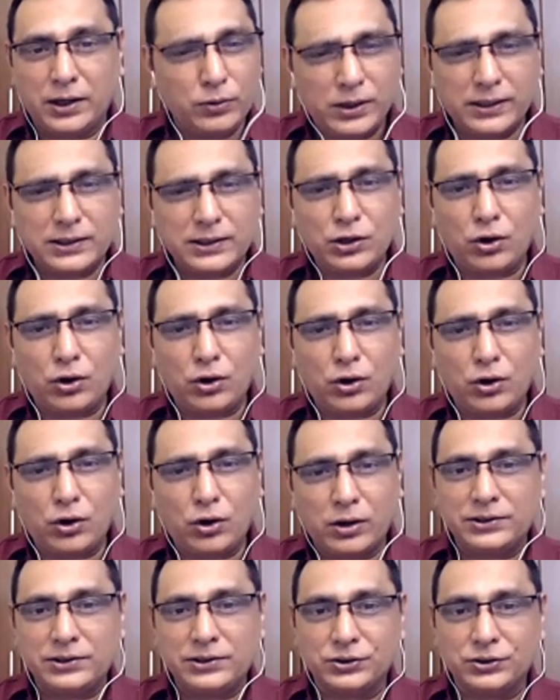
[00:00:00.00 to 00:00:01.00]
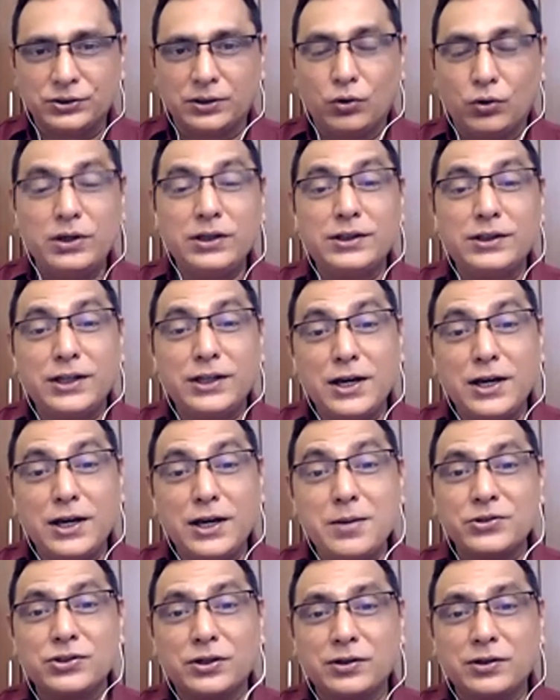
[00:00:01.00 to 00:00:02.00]
I look at the organization, only
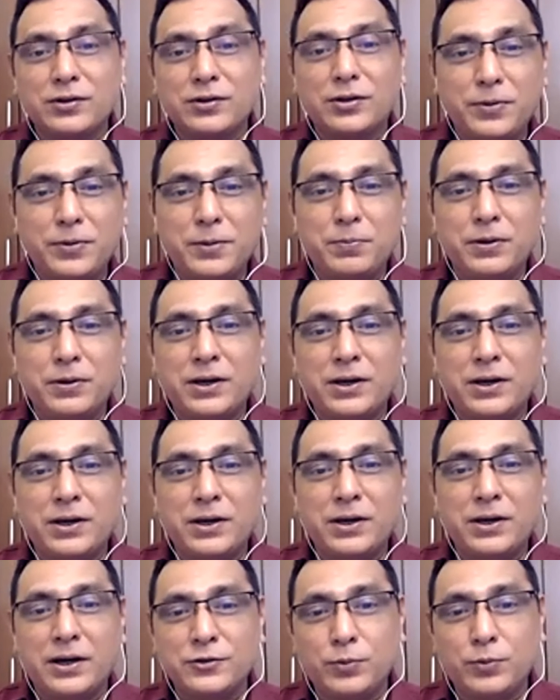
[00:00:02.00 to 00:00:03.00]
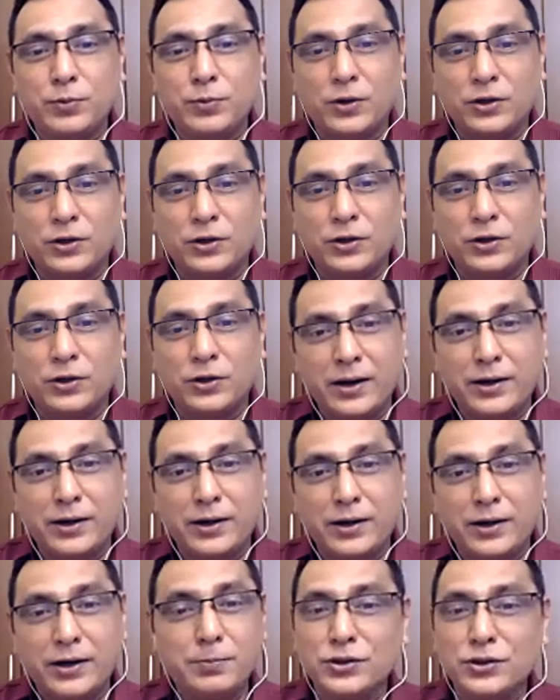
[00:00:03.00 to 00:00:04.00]
3% of the people are responsible for
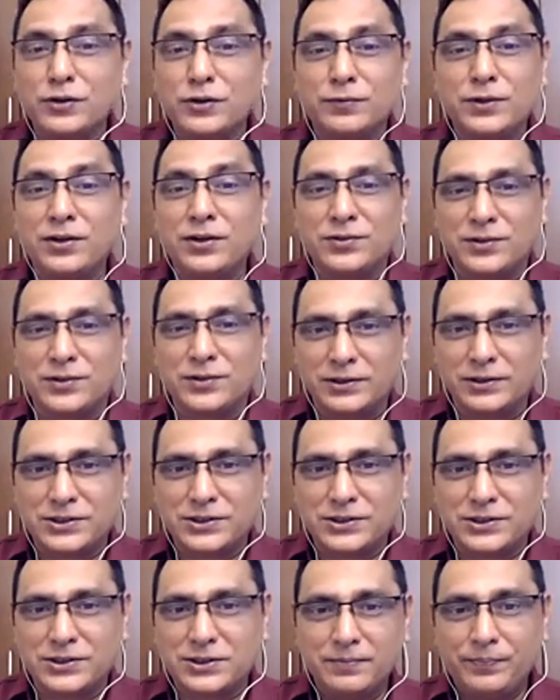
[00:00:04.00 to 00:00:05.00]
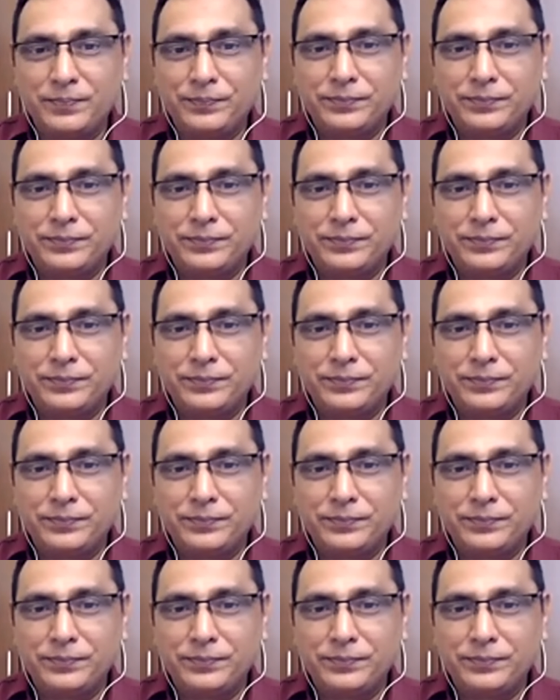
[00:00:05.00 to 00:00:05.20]
100% of the results.